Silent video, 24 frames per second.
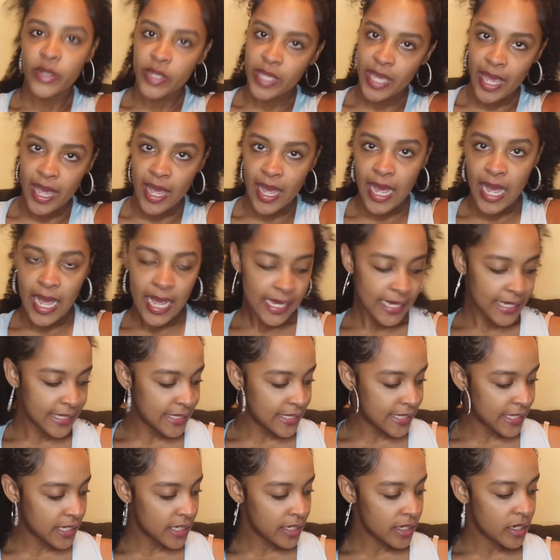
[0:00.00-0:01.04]
yeah i
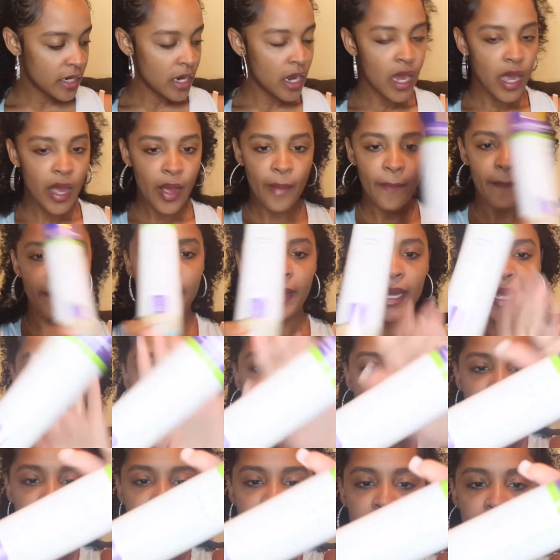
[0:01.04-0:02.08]
did
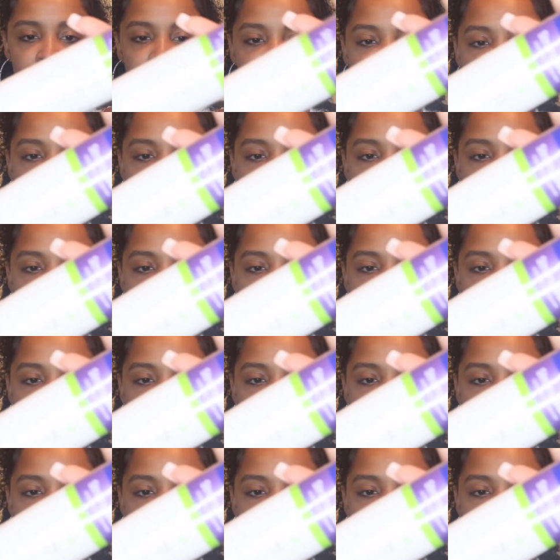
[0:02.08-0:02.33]
buy